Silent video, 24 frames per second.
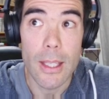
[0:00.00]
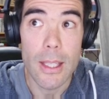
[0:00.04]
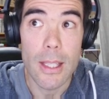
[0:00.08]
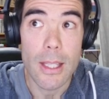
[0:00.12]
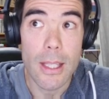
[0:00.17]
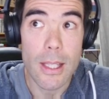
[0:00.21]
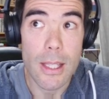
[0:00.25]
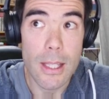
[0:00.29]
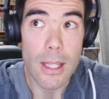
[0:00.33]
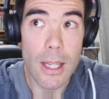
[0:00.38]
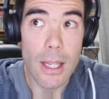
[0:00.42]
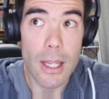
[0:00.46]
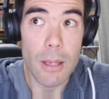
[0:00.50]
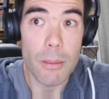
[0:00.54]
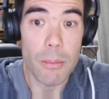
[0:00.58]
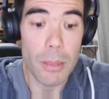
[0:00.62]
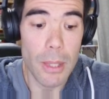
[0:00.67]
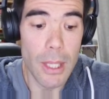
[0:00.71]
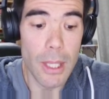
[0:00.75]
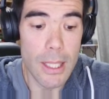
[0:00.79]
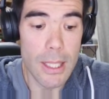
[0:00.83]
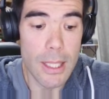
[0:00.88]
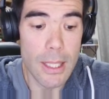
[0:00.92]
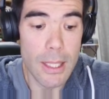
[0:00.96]
c
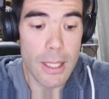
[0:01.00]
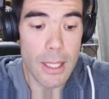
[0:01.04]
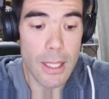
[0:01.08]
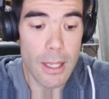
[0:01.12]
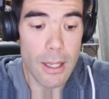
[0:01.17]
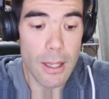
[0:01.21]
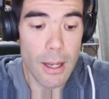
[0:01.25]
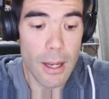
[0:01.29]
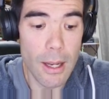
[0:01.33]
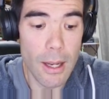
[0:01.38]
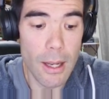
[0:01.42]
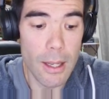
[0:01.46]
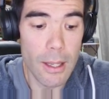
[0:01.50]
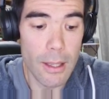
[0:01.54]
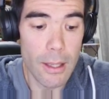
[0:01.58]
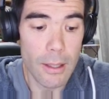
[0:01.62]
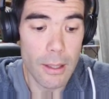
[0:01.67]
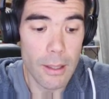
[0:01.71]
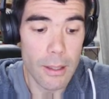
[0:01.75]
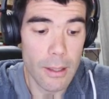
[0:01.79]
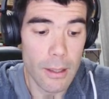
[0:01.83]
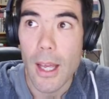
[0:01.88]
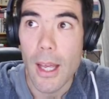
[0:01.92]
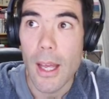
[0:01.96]
plus di,
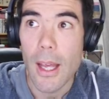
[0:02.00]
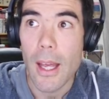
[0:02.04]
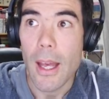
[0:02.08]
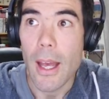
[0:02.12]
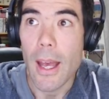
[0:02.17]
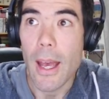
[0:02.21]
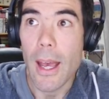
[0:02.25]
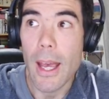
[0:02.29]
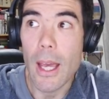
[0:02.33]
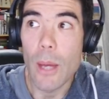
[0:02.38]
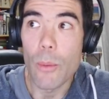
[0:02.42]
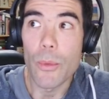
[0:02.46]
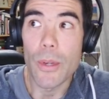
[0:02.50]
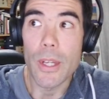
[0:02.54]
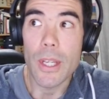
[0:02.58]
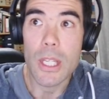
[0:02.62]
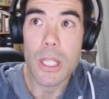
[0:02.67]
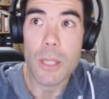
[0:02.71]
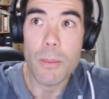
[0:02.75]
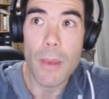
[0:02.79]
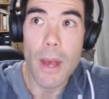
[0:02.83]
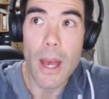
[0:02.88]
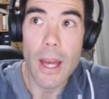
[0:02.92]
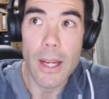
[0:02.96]
and we
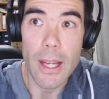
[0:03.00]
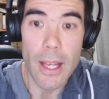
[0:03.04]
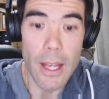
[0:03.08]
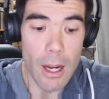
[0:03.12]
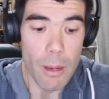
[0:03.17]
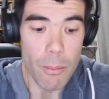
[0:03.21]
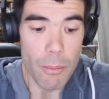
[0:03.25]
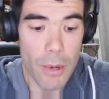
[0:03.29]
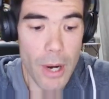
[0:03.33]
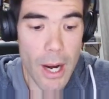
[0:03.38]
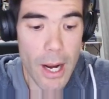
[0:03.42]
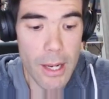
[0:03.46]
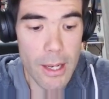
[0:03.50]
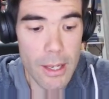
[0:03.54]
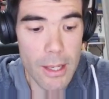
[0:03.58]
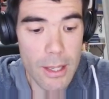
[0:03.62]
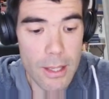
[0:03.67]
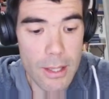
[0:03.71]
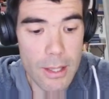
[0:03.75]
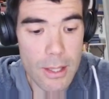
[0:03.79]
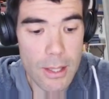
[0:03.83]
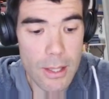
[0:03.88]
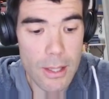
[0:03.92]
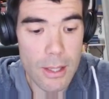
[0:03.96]
expand out our
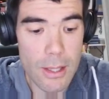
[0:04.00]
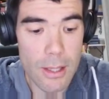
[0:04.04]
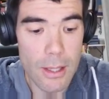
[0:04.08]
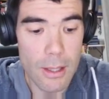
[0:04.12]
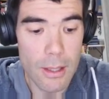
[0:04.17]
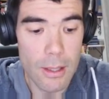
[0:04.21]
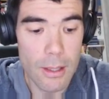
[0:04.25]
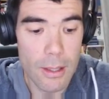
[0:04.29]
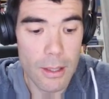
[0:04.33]
brackets.